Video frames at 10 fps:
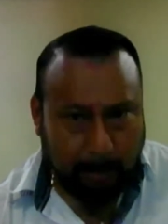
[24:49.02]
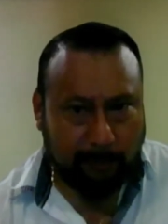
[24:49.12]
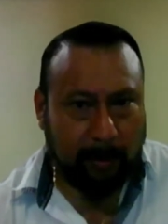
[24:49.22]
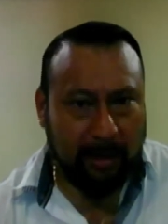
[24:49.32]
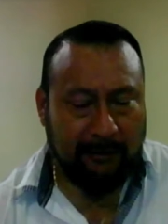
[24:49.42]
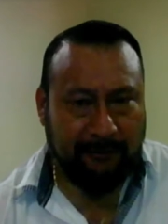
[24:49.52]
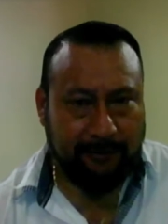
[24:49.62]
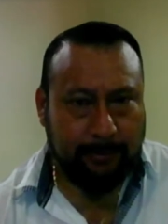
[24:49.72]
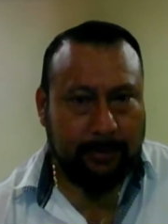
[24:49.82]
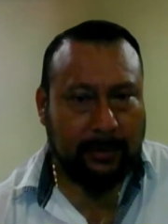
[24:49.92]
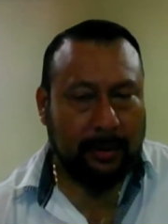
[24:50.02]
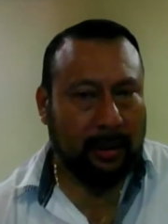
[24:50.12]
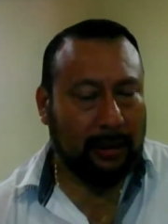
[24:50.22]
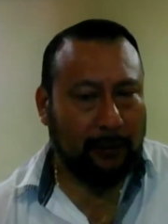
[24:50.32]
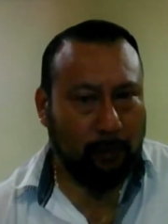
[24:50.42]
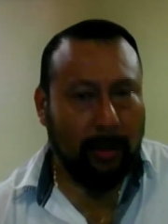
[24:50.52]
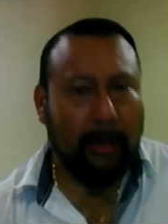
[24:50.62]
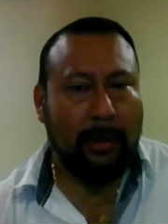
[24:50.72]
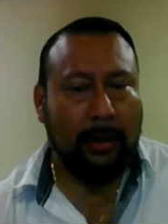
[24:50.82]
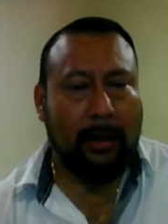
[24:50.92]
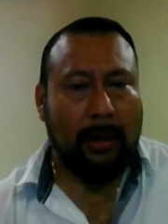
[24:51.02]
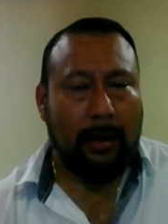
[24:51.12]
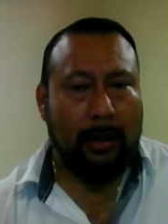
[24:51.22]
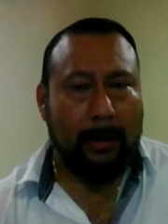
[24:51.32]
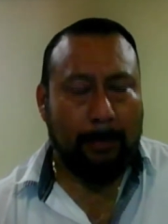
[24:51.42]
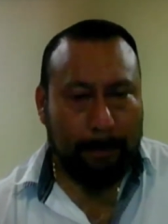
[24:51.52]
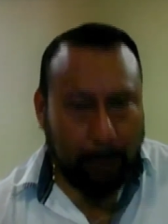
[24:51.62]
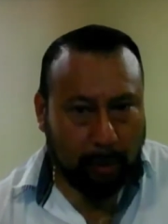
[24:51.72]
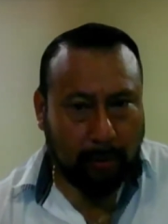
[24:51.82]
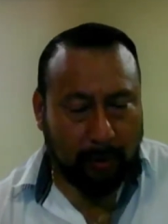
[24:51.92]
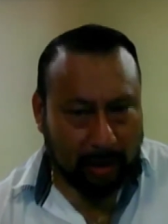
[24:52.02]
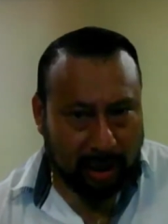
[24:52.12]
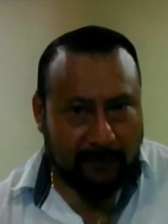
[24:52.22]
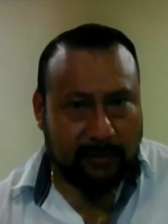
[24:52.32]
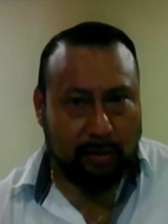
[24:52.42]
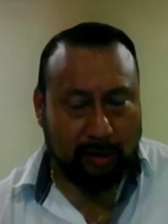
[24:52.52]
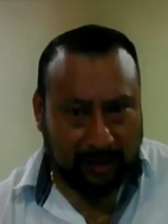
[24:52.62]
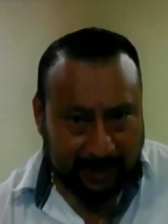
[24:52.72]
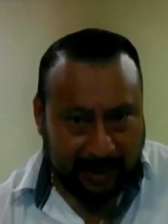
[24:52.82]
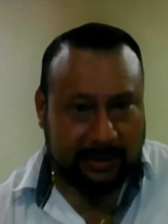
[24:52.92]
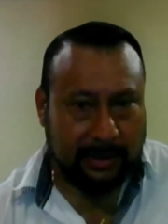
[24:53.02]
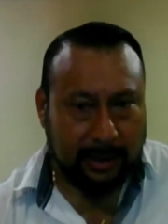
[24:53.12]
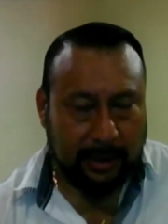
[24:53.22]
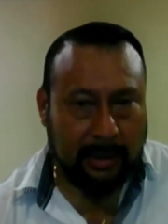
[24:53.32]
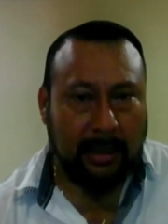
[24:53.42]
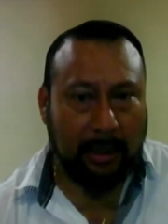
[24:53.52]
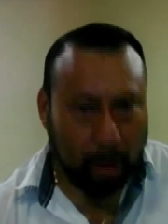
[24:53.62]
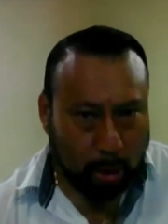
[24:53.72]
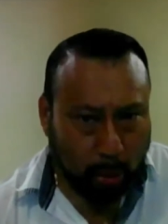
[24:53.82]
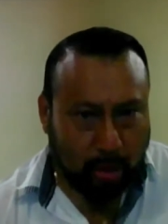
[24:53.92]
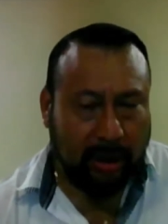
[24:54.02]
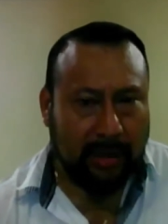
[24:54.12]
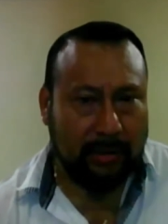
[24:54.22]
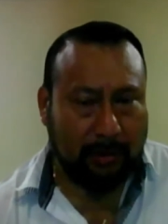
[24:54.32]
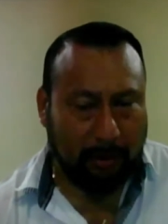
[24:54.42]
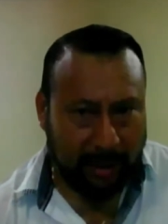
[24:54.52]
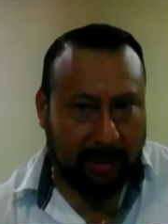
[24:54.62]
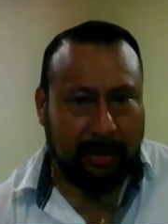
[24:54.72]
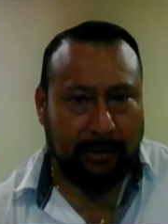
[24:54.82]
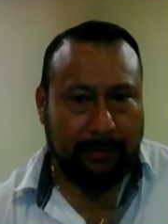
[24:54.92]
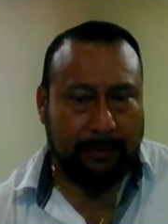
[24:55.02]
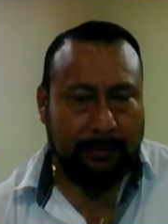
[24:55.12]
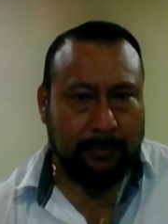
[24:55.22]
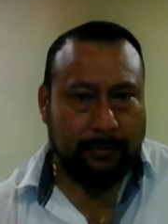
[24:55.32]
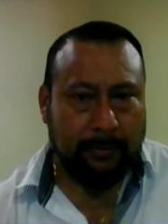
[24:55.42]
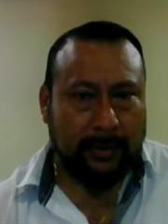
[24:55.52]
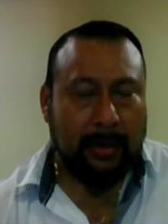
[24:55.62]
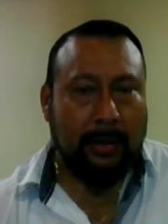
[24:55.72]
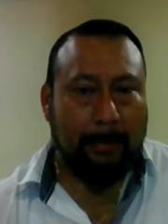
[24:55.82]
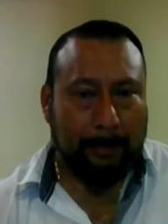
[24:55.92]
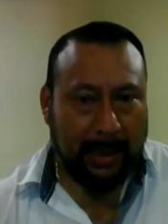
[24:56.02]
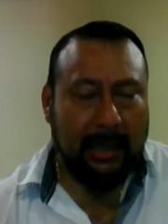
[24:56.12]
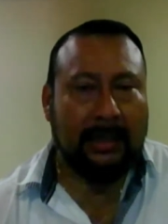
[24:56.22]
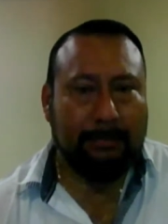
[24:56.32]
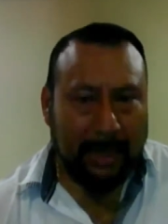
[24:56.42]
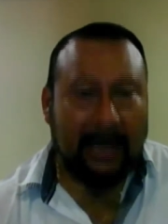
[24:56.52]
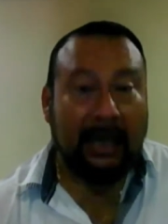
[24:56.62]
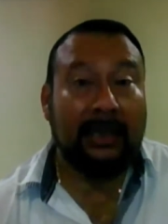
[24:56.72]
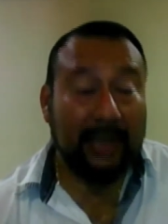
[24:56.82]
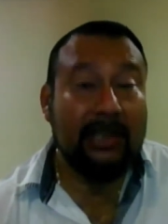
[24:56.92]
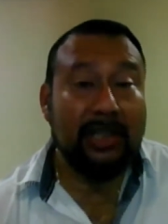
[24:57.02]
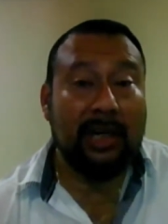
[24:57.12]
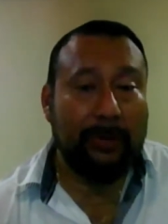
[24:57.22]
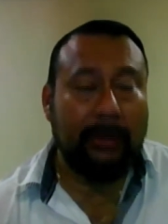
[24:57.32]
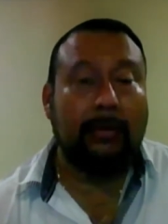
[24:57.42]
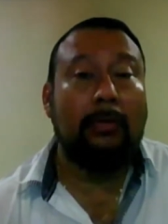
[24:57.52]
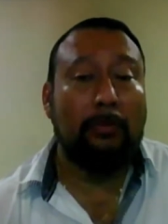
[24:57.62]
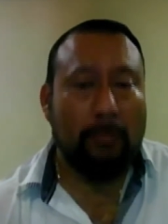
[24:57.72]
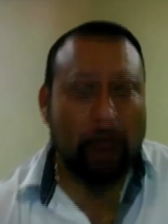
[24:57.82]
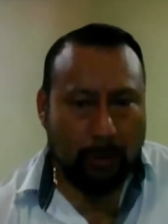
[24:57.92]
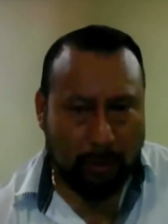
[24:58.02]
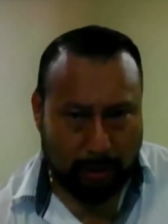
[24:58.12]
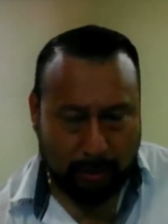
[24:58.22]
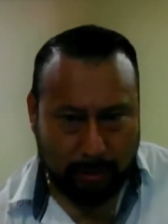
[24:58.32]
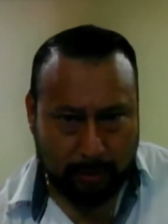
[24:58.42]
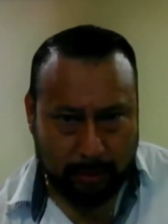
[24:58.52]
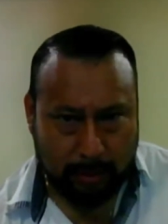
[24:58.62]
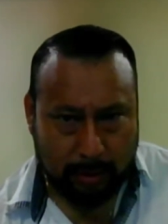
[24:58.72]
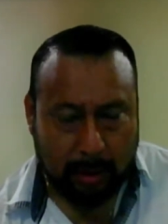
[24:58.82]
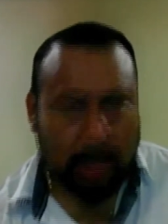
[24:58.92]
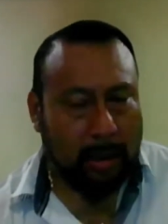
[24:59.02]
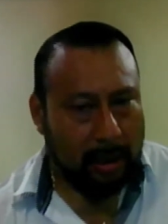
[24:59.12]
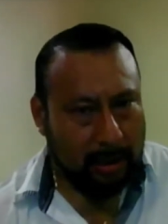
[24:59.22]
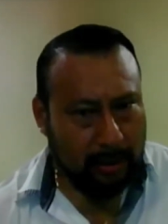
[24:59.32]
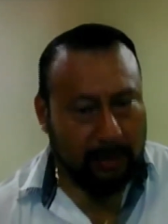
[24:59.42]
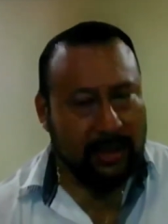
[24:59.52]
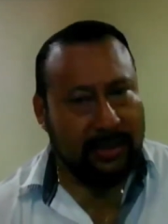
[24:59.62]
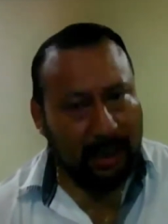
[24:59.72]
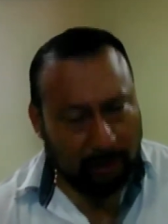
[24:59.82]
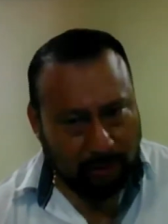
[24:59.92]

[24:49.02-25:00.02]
I am of belief that if we put ourselves to the task and do things correctly, Baha can generate more. Now, it's